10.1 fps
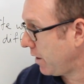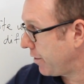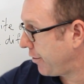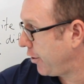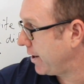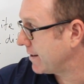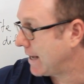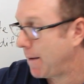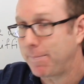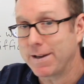The third
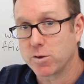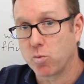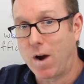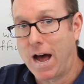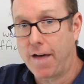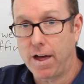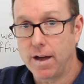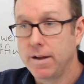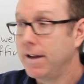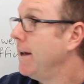example is rather.
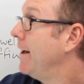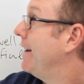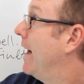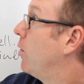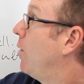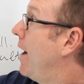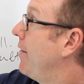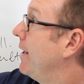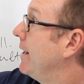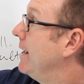Now,
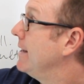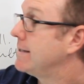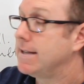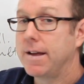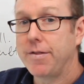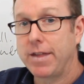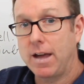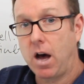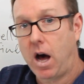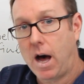rather is
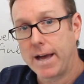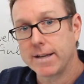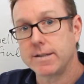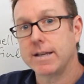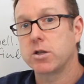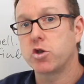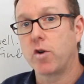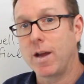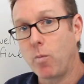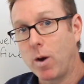the highest
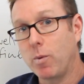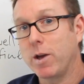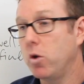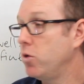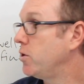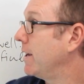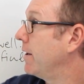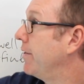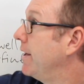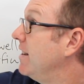extreme when we're
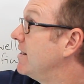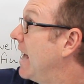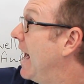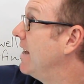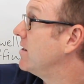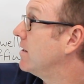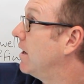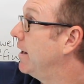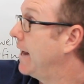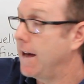using these as
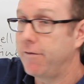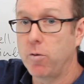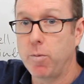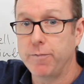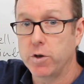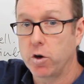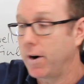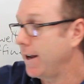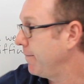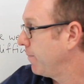an adverb of
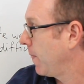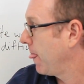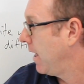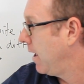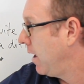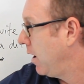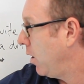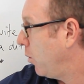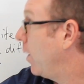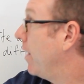degree
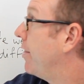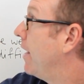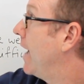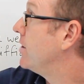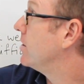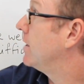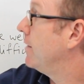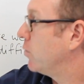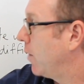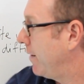with
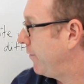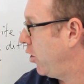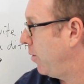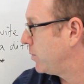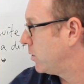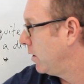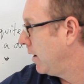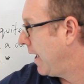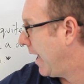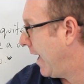adjectives or adverbs.
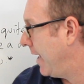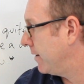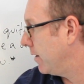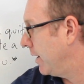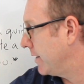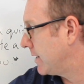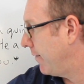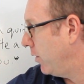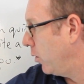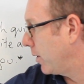And let's
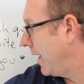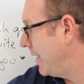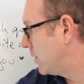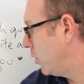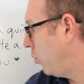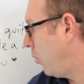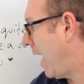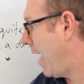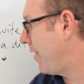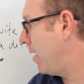have a look. It's a
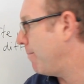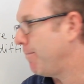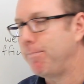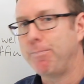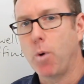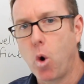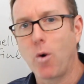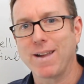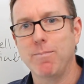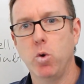rather
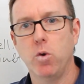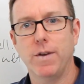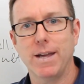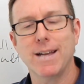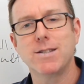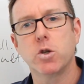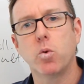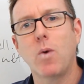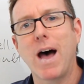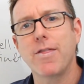boring movie. It's a
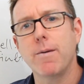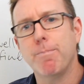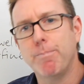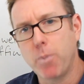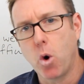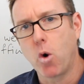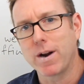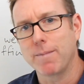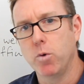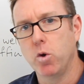rather
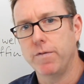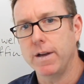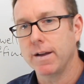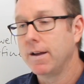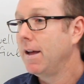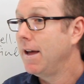boring movie.